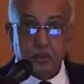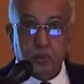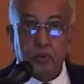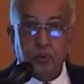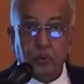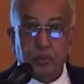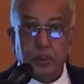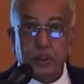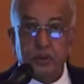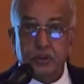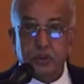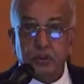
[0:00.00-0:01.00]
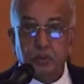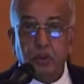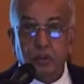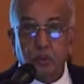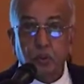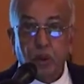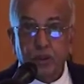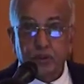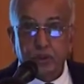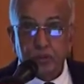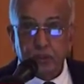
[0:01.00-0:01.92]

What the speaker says: whole population, about 200